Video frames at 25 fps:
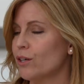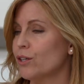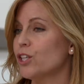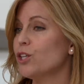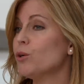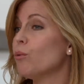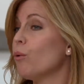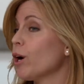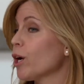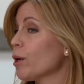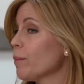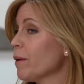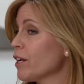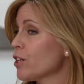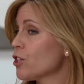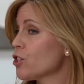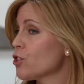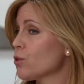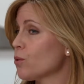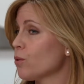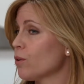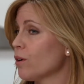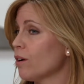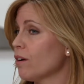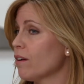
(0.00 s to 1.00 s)
You want to make
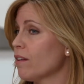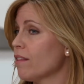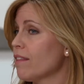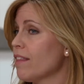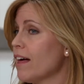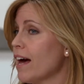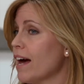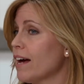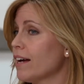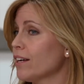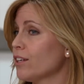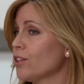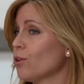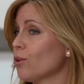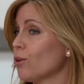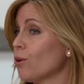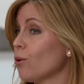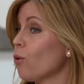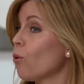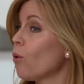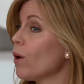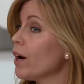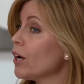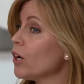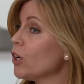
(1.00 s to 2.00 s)
sure that your
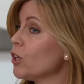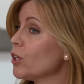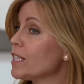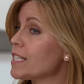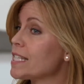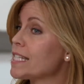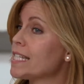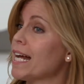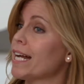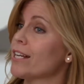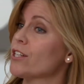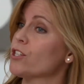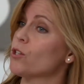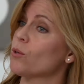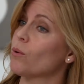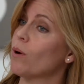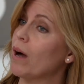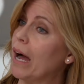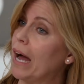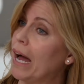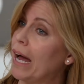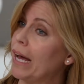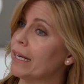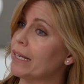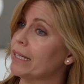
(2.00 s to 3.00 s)
oil is not too
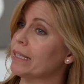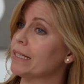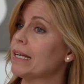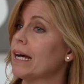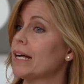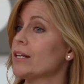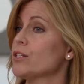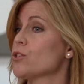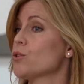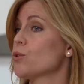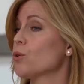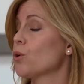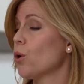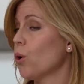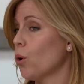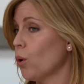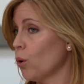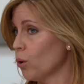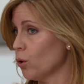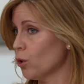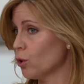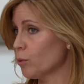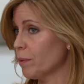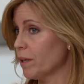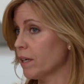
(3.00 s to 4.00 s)
hot and not too
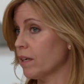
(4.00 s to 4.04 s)
cold,